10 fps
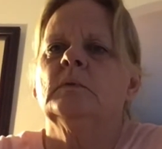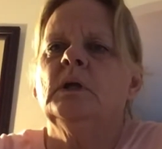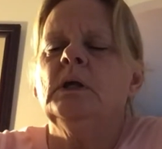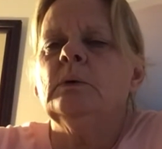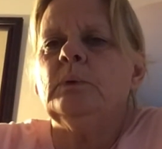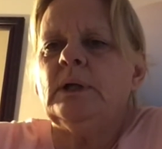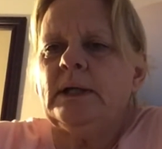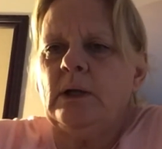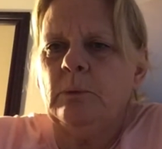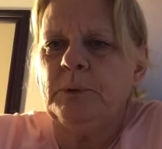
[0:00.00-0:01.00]
Well, I
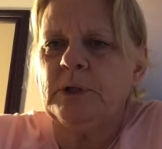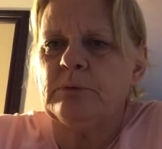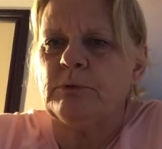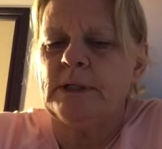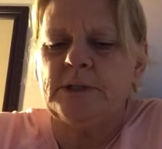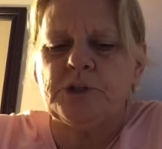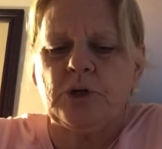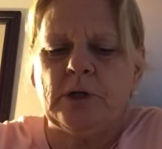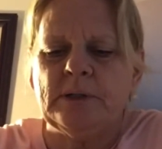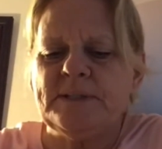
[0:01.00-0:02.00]
hope you can read the
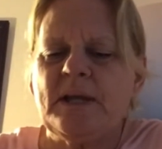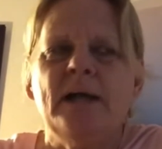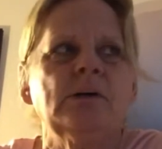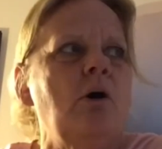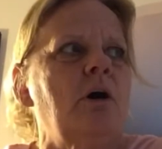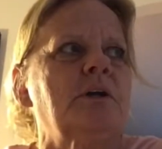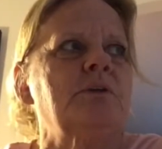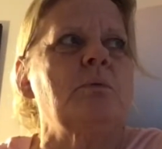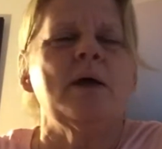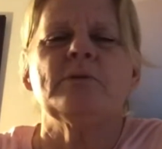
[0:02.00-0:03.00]
chart. It's kind of hard. The
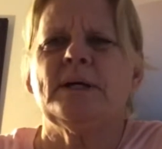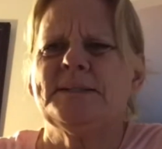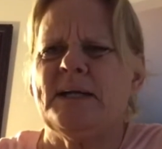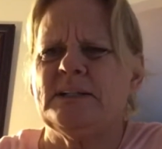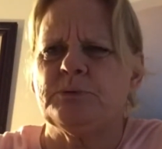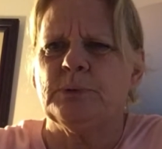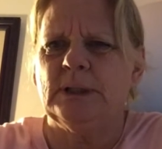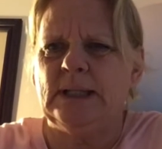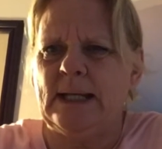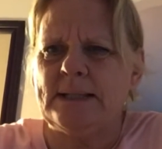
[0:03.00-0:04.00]
weather outside is
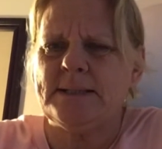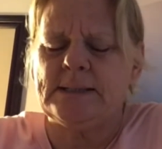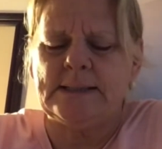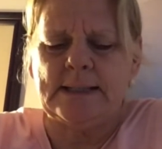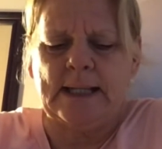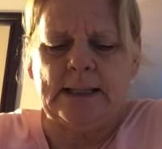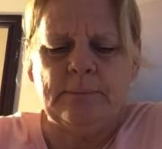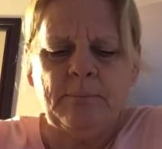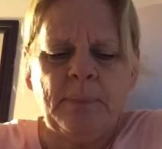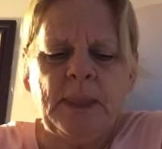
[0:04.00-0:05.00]
really nasty today.
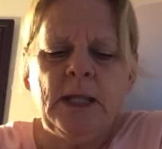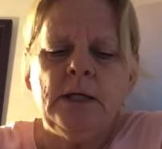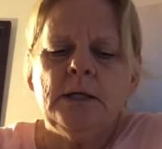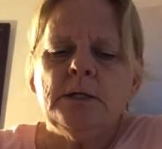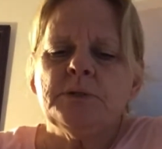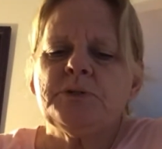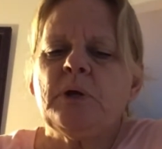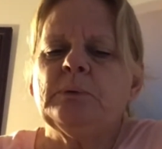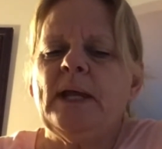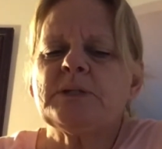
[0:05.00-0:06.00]

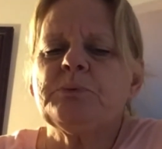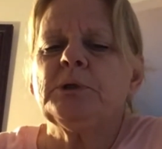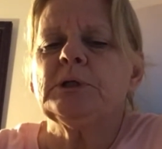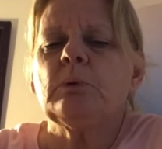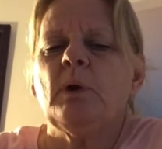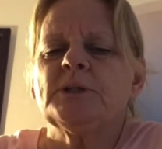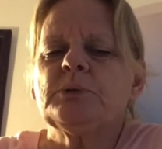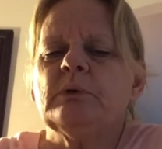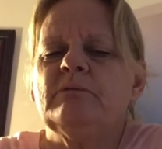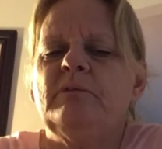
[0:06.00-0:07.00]
So next we're going to go on
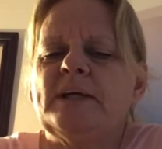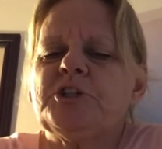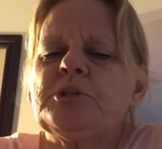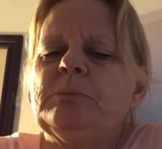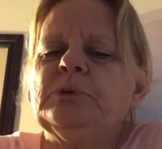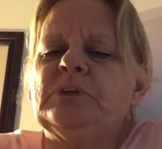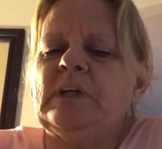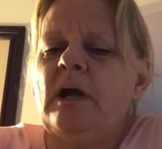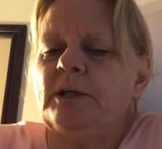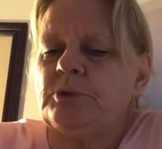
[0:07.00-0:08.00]
to a vegetable
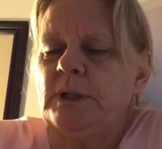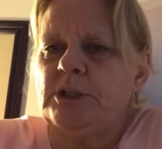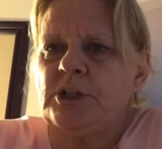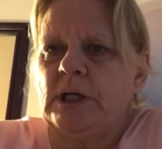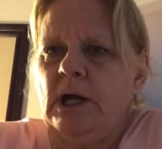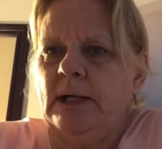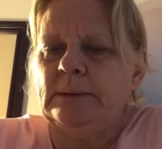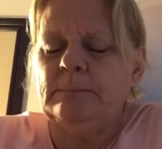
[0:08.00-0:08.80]
dehydration guide.